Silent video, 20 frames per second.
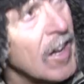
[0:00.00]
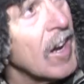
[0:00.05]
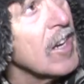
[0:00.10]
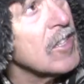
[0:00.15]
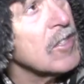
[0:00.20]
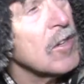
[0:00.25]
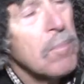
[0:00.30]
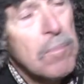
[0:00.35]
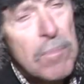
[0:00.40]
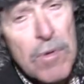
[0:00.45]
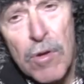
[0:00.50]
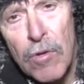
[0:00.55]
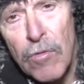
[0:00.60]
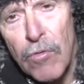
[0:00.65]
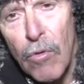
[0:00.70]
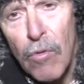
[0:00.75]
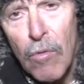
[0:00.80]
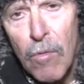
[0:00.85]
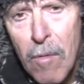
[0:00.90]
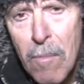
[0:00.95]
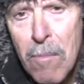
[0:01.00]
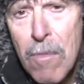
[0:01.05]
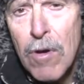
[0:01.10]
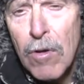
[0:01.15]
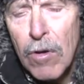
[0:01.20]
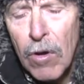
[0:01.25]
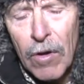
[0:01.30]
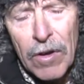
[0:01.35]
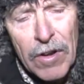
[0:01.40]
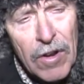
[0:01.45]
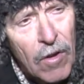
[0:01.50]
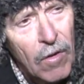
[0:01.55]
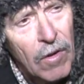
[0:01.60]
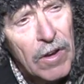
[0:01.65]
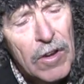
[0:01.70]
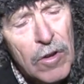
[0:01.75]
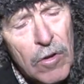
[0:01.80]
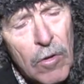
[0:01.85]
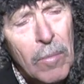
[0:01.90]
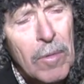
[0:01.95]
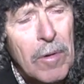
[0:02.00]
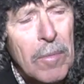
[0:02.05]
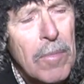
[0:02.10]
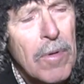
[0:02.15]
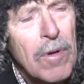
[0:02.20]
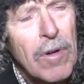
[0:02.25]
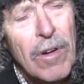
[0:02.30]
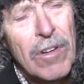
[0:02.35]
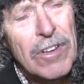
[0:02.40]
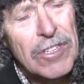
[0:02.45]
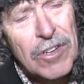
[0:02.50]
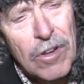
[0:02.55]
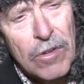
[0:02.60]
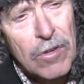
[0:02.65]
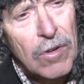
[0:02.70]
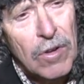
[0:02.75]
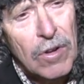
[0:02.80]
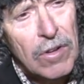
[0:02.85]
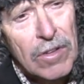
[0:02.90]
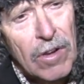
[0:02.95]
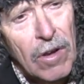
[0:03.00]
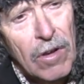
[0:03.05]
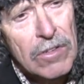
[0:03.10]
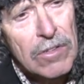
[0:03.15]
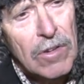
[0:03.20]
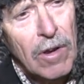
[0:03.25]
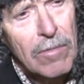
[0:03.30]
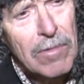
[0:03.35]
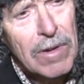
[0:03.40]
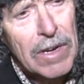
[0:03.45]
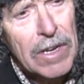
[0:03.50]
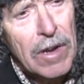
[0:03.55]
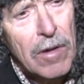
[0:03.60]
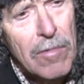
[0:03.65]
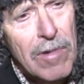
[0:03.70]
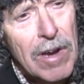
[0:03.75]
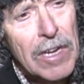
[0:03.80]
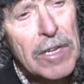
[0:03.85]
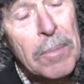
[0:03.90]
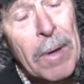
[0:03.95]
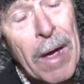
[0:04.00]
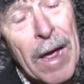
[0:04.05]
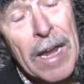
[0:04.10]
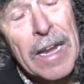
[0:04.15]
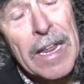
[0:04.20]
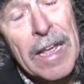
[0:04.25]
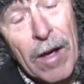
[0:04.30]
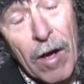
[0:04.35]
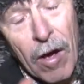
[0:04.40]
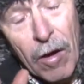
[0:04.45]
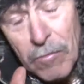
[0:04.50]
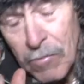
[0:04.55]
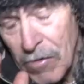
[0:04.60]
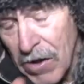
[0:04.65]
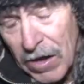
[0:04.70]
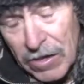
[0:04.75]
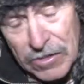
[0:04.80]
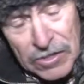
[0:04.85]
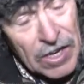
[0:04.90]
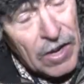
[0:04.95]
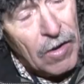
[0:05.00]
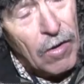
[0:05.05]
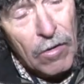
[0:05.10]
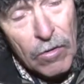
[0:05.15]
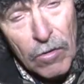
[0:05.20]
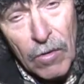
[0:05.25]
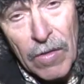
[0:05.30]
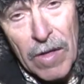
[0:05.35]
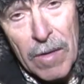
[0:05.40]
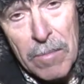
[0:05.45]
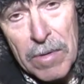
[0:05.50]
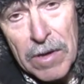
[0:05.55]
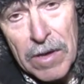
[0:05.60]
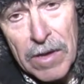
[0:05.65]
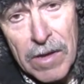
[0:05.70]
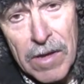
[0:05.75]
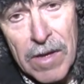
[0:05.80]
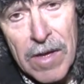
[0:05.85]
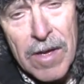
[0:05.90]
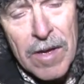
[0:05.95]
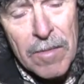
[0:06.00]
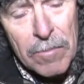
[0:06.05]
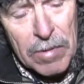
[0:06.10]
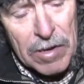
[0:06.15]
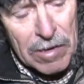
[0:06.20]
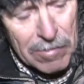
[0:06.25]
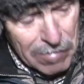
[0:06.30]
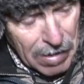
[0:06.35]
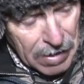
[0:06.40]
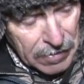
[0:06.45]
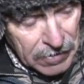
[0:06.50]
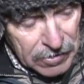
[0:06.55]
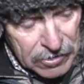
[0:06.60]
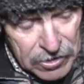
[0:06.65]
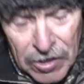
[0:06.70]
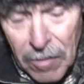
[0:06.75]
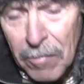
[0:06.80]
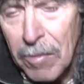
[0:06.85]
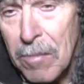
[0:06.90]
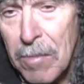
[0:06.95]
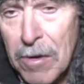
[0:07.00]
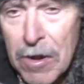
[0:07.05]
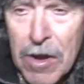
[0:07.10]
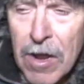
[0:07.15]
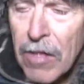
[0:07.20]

It's a beautiful moonlight night. Normally moonlight's no good, I, I really don't rate it. But hanging out, I've lucked out. I've got a big, big That's something, but